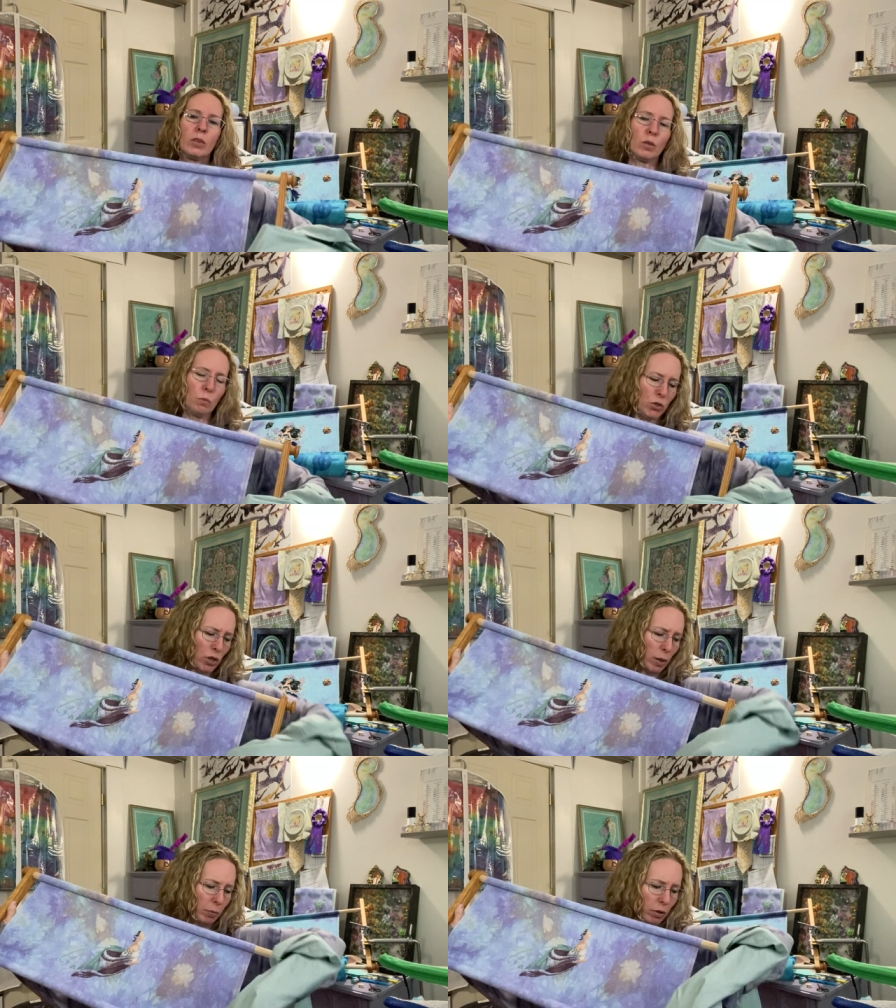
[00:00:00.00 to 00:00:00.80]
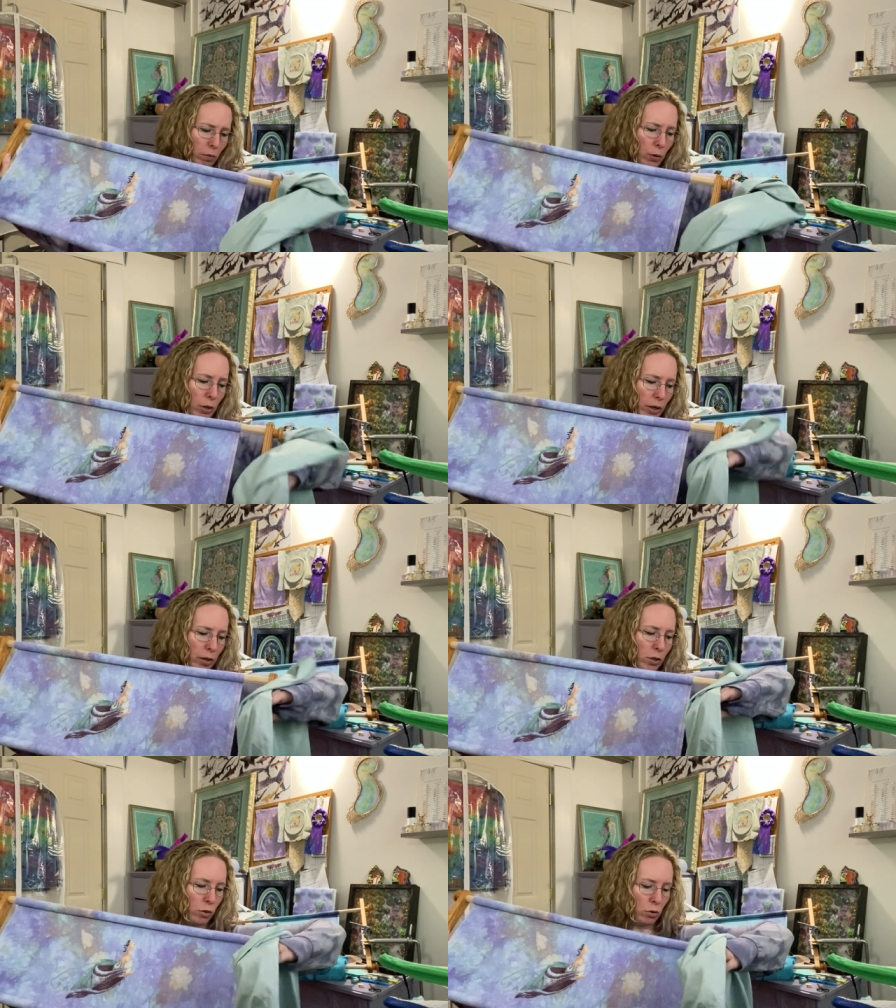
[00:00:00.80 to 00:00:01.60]
which I am
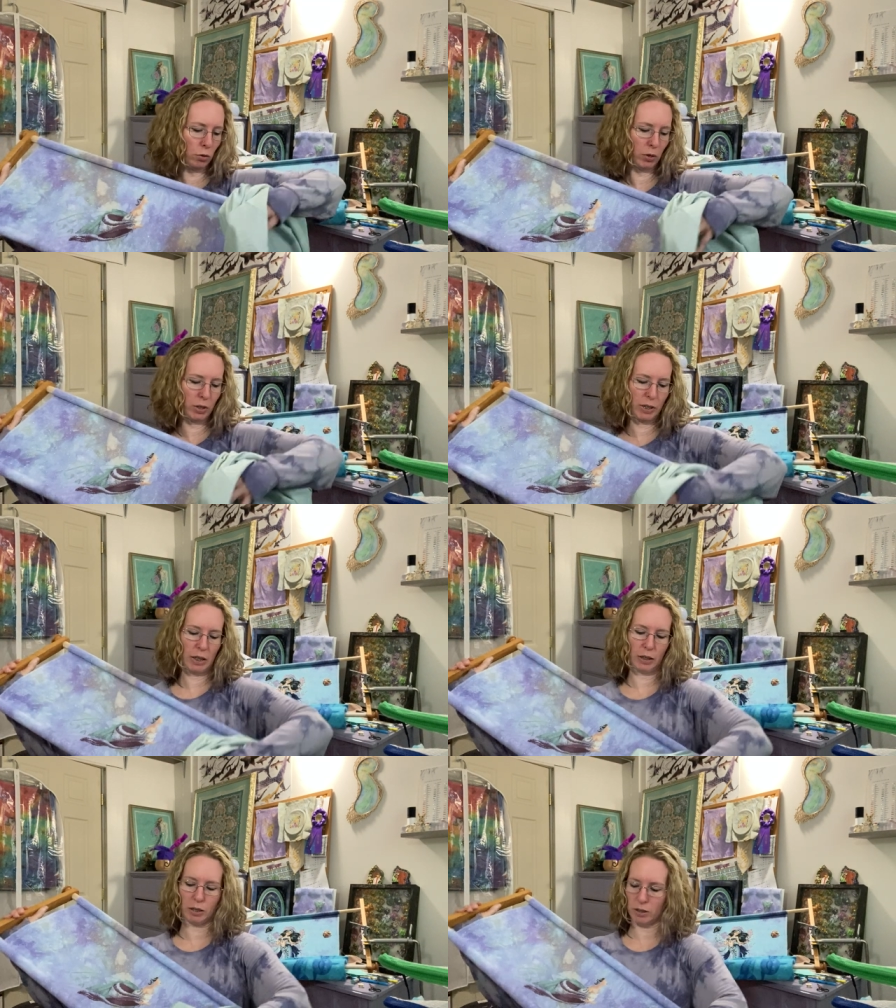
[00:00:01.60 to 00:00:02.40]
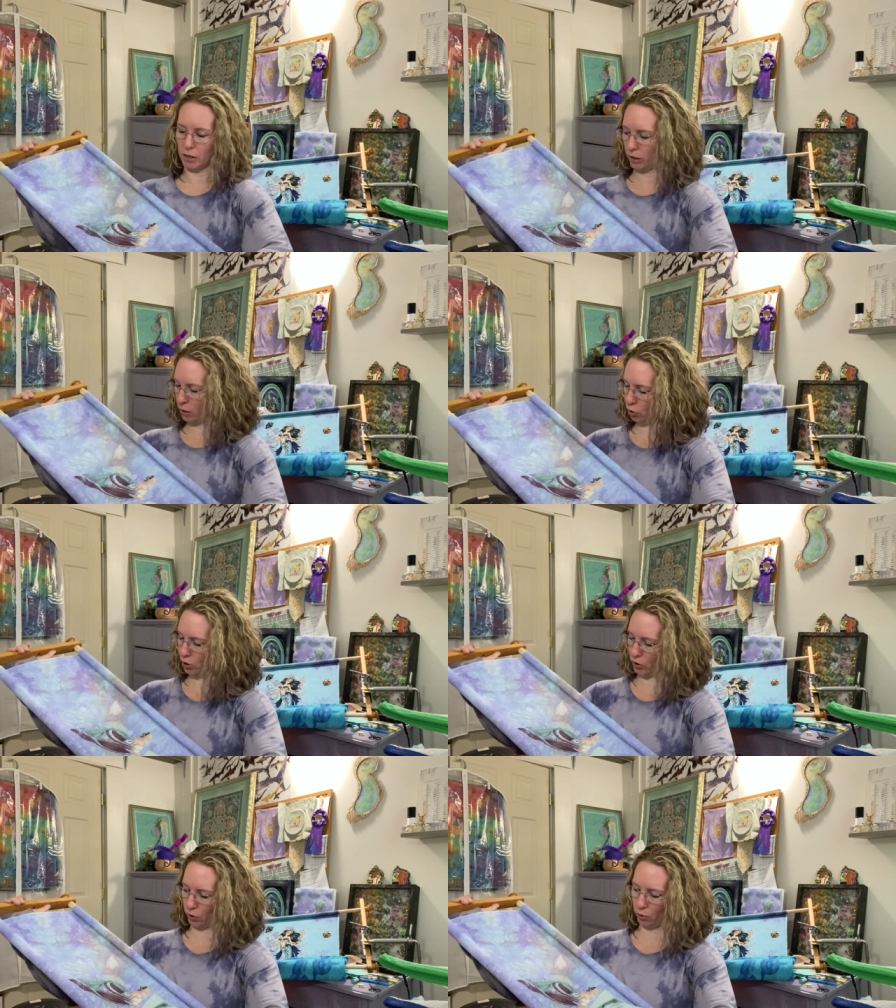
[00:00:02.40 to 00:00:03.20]
converting to Delica's. I think
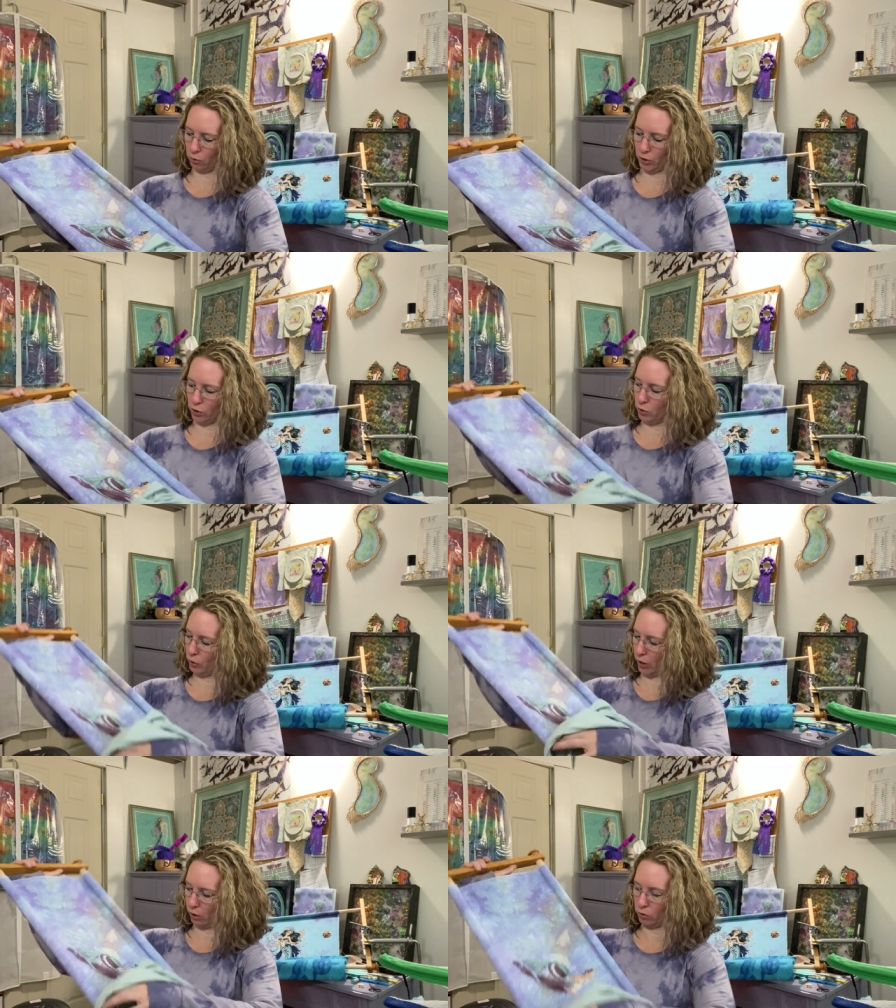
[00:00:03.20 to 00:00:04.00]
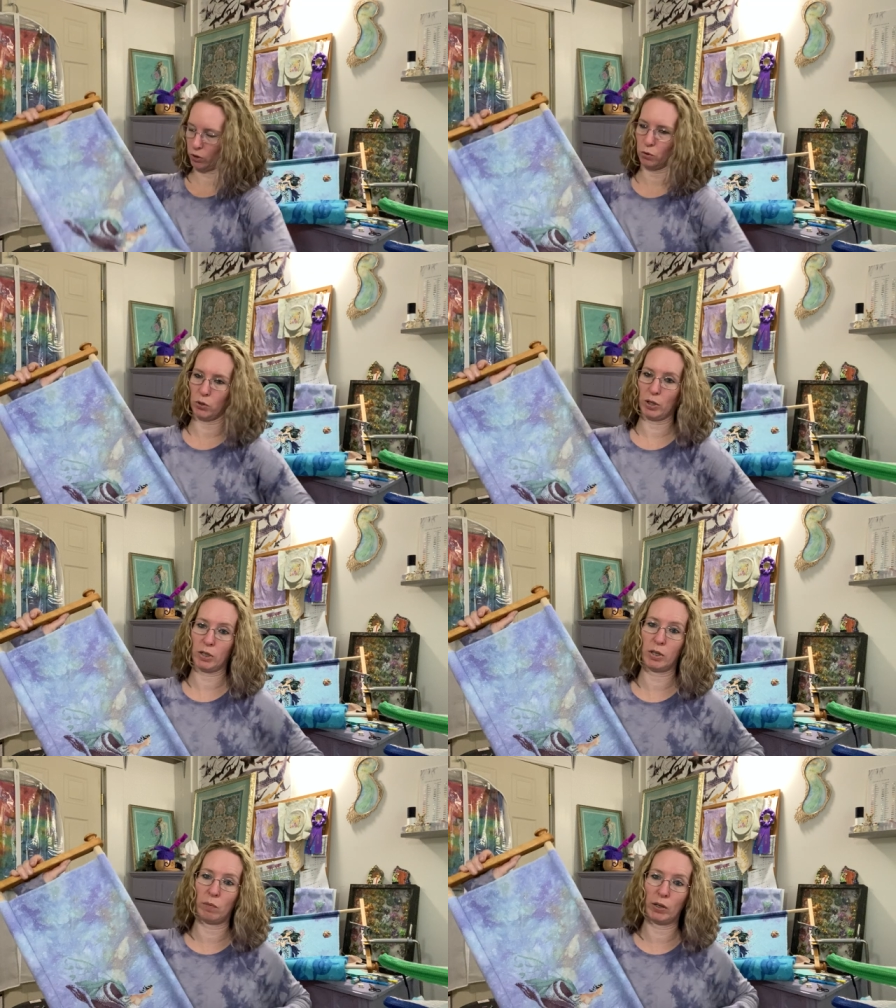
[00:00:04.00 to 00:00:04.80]
she's a 32 count too, so that's
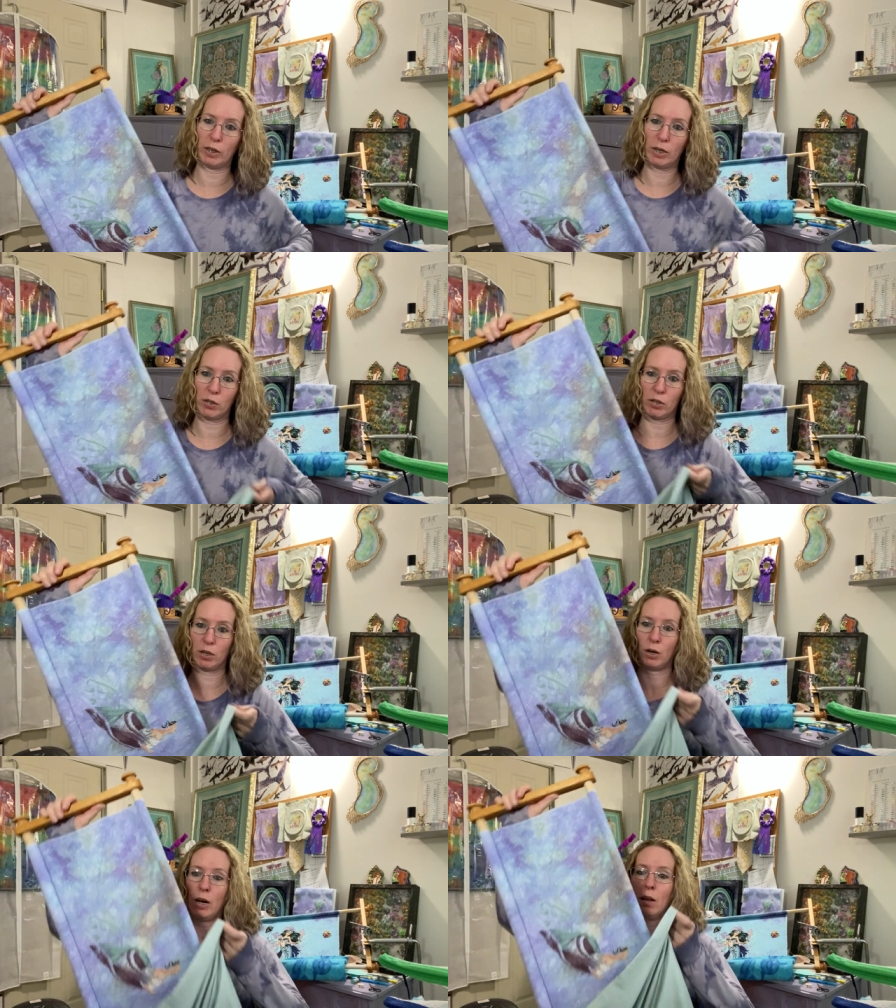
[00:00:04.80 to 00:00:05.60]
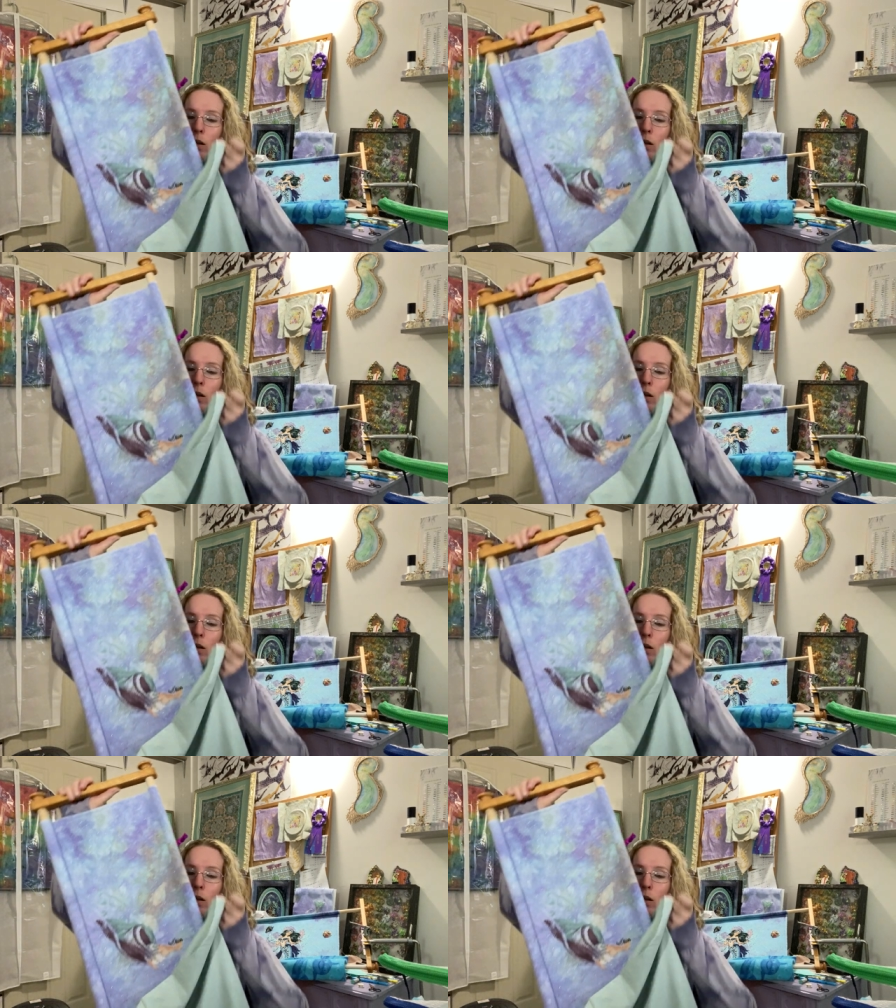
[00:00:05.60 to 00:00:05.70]
definitely necessary.